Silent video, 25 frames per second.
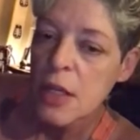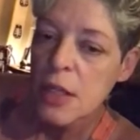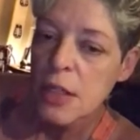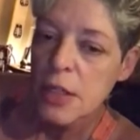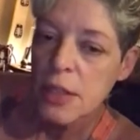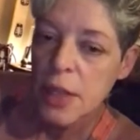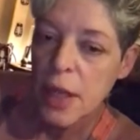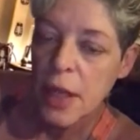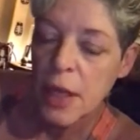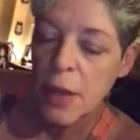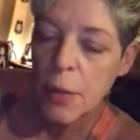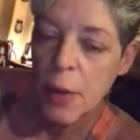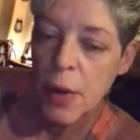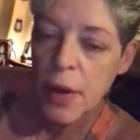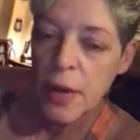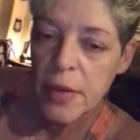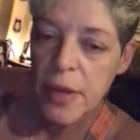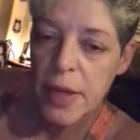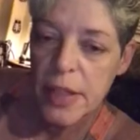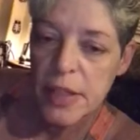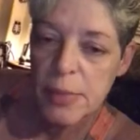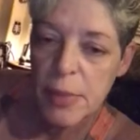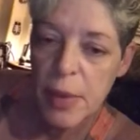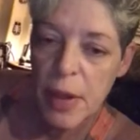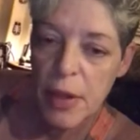So anyway,
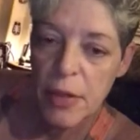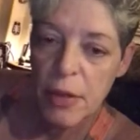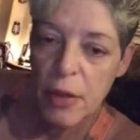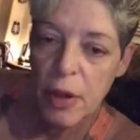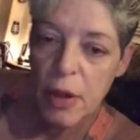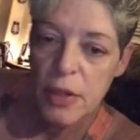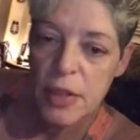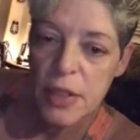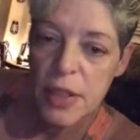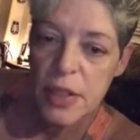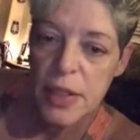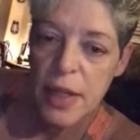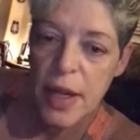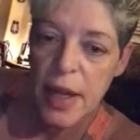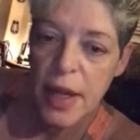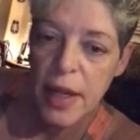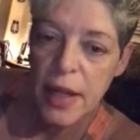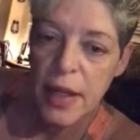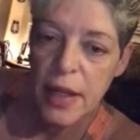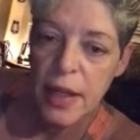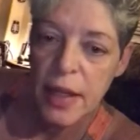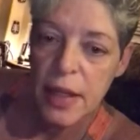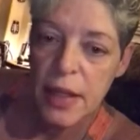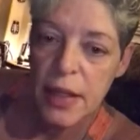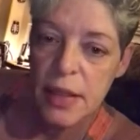that's my thought
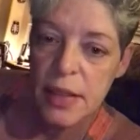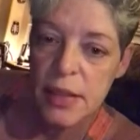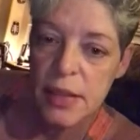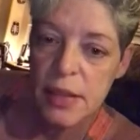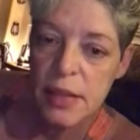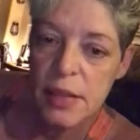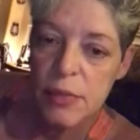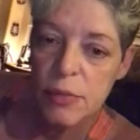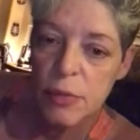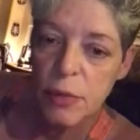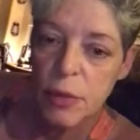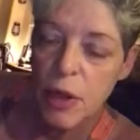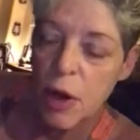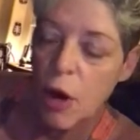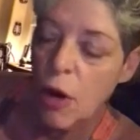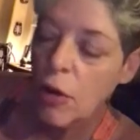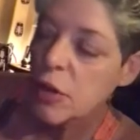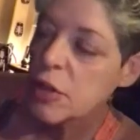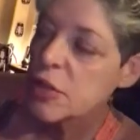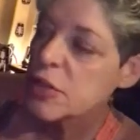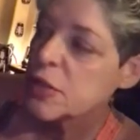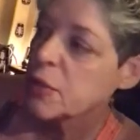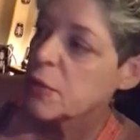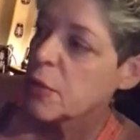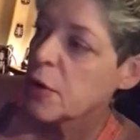today, is
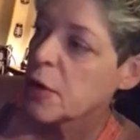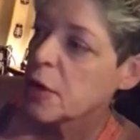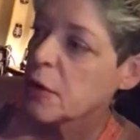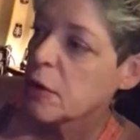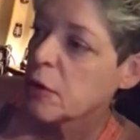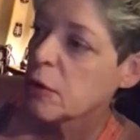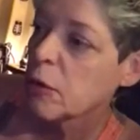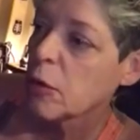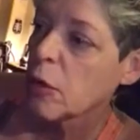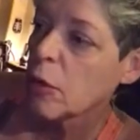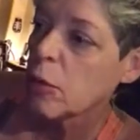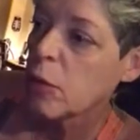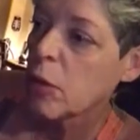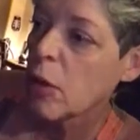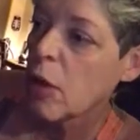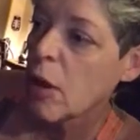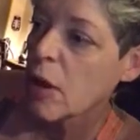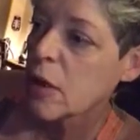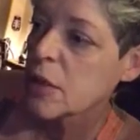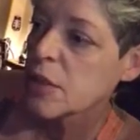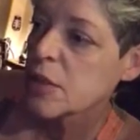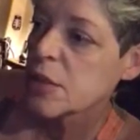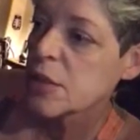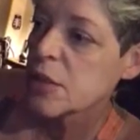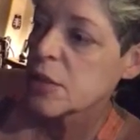regardless of whatever
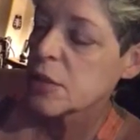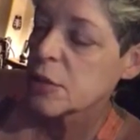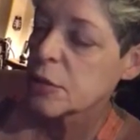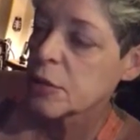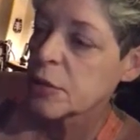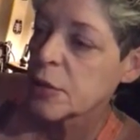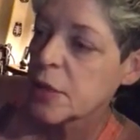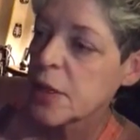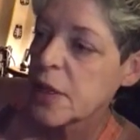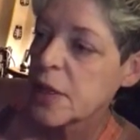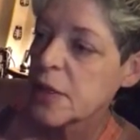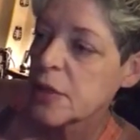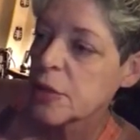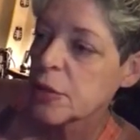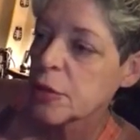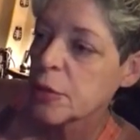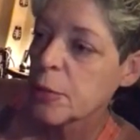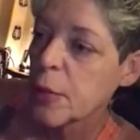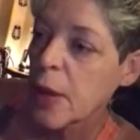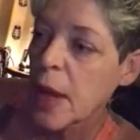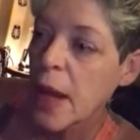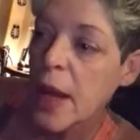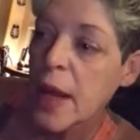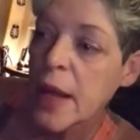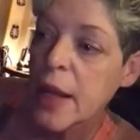roadblocks are in your
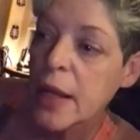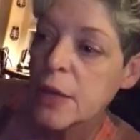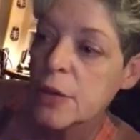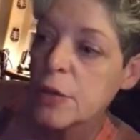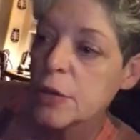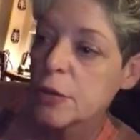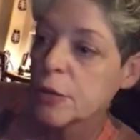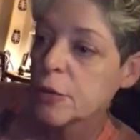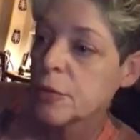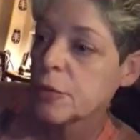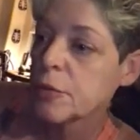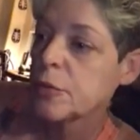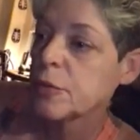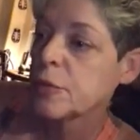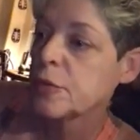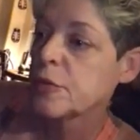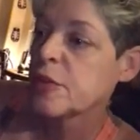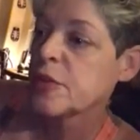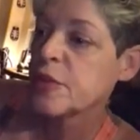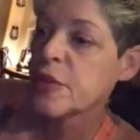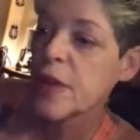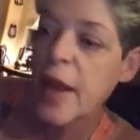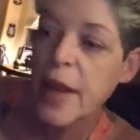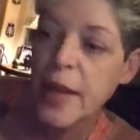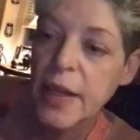mind, your
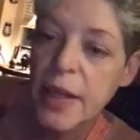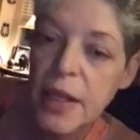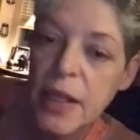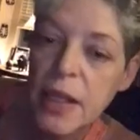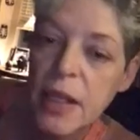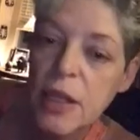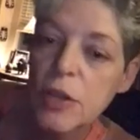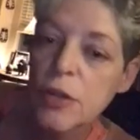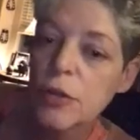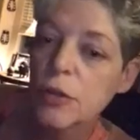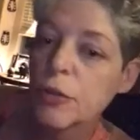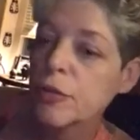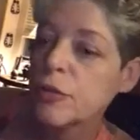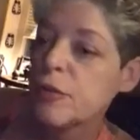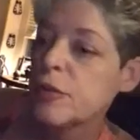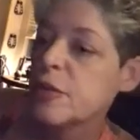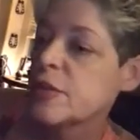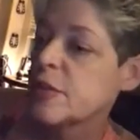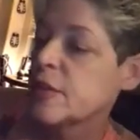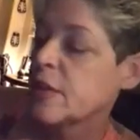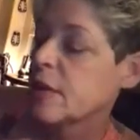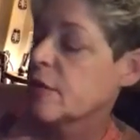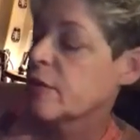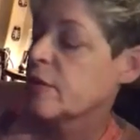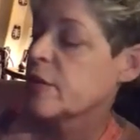psyche, your
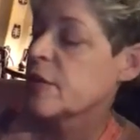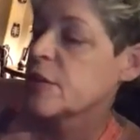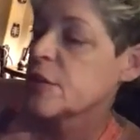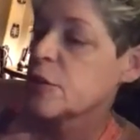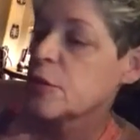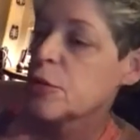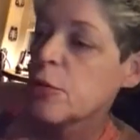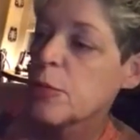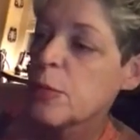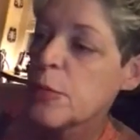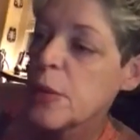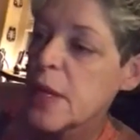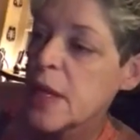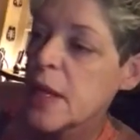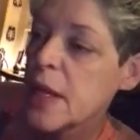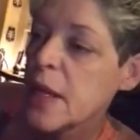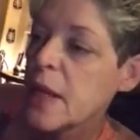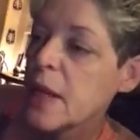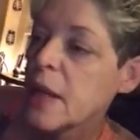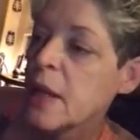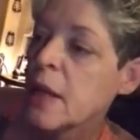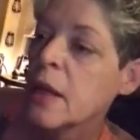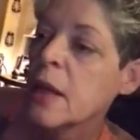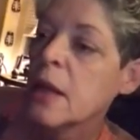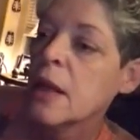physical
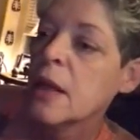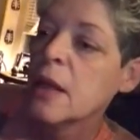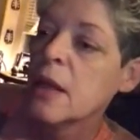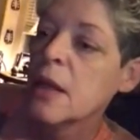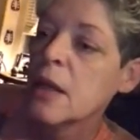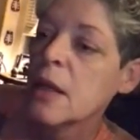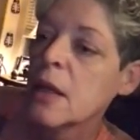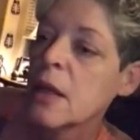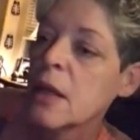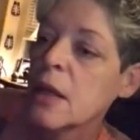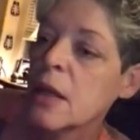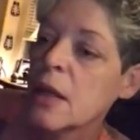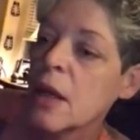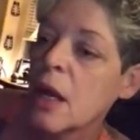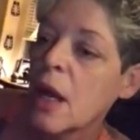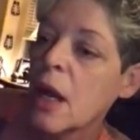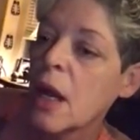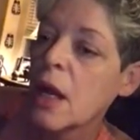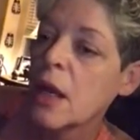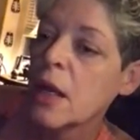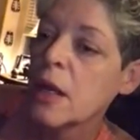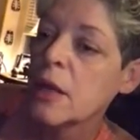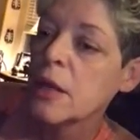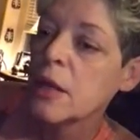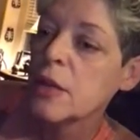being,
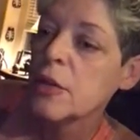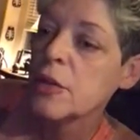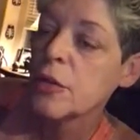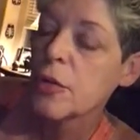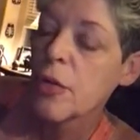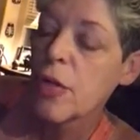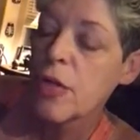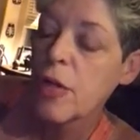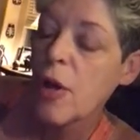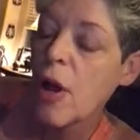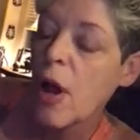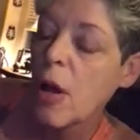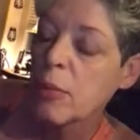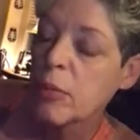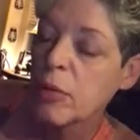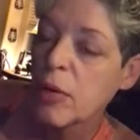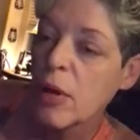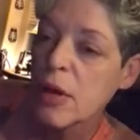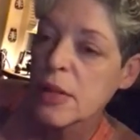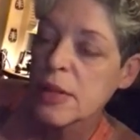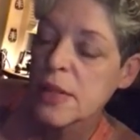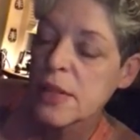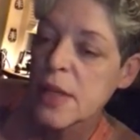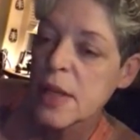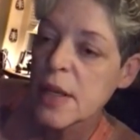your thought
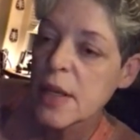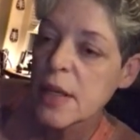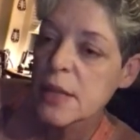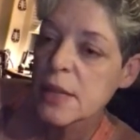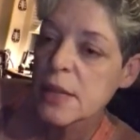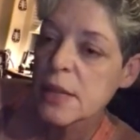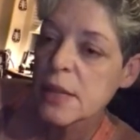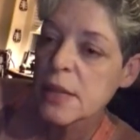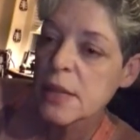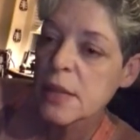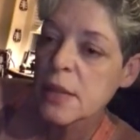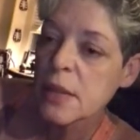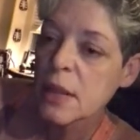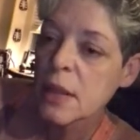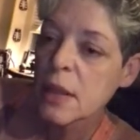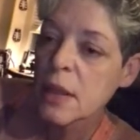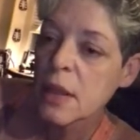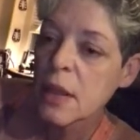process,